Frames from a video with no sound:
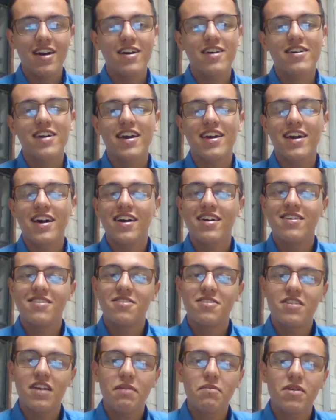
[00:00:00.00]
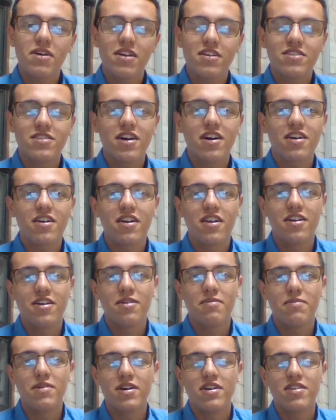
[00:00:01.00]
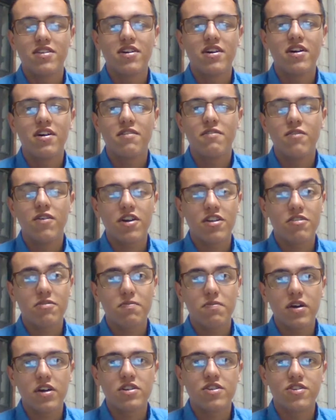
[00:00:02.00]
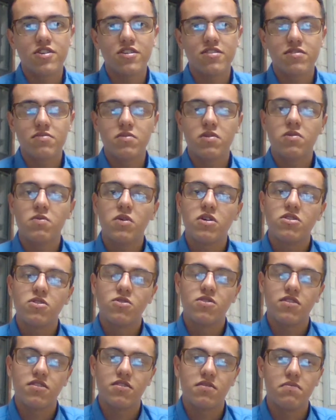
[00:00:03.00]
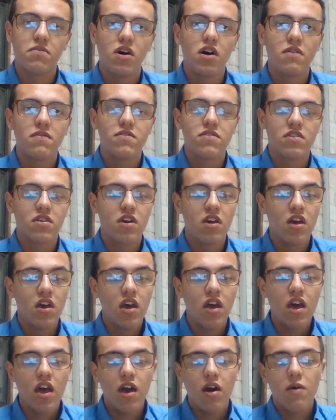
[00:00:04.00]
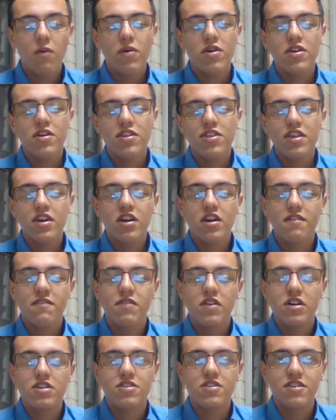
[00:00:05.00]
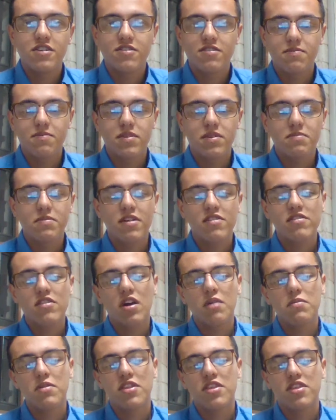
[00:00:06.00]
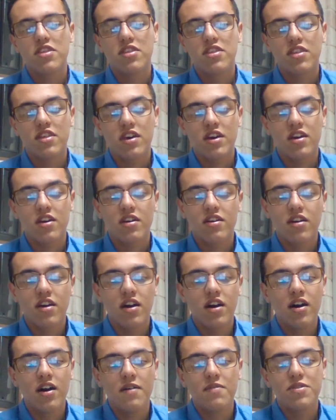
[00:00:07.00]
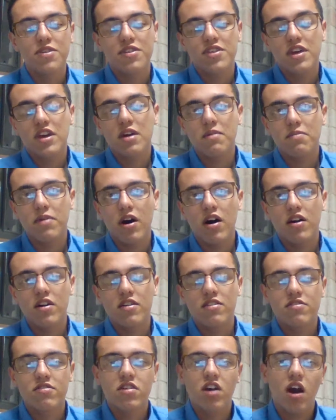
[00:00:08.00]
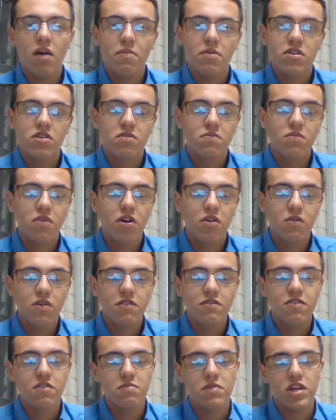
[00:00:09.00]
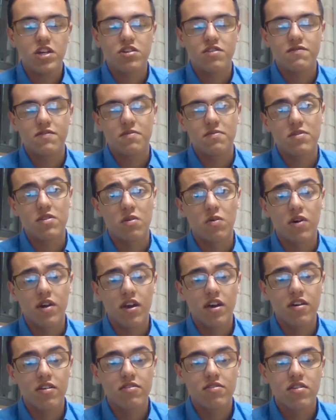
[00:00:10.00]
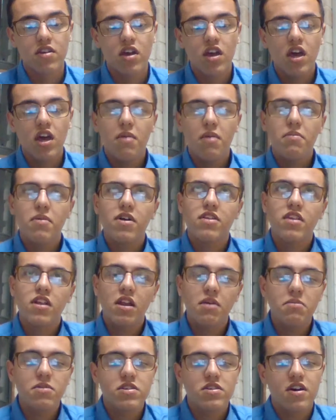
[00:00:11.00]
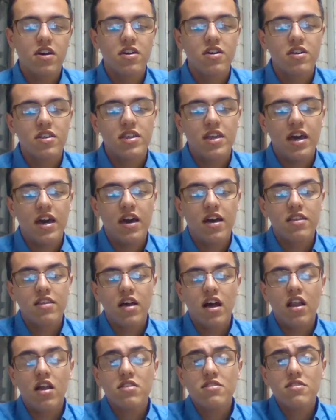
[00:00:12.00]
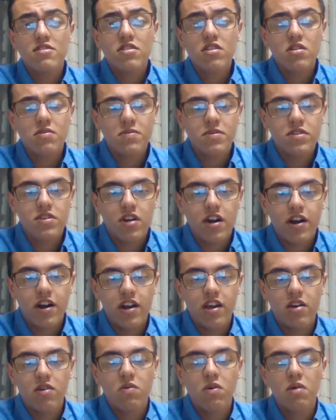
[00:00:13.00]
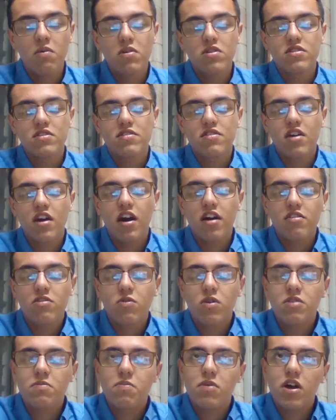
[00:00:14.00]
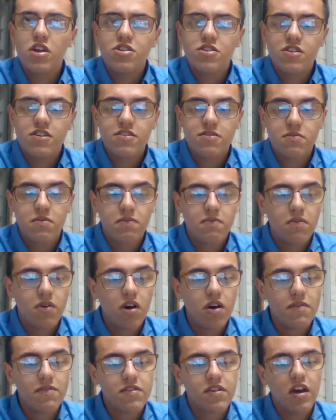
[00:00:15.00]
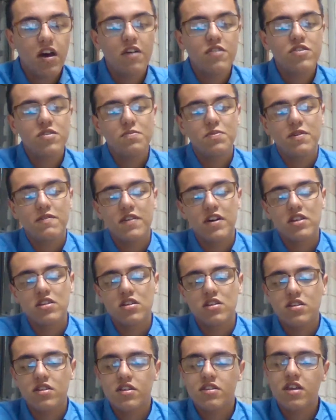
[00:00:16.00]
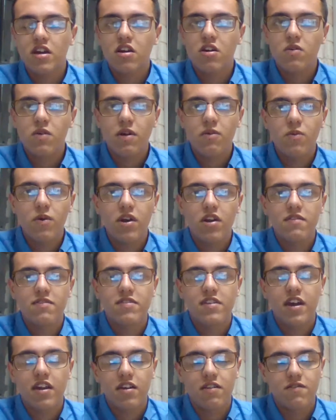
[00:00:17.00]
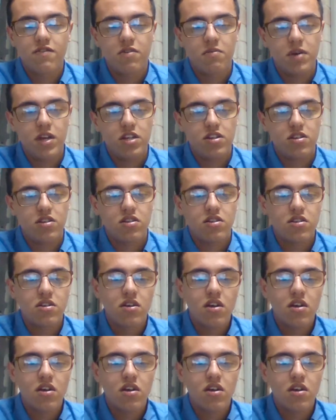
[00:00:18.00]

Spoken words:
Okay, guys, today I'm going to talk a little bit of what is plagiarism and what does this involve. When you think of plagiarism, the most common thing to think about is copying or borrowing information from someone else. But let me tell you that on this commentary, we will discuss what plagiarism involves, how to prevent it, and the correct way of citing information.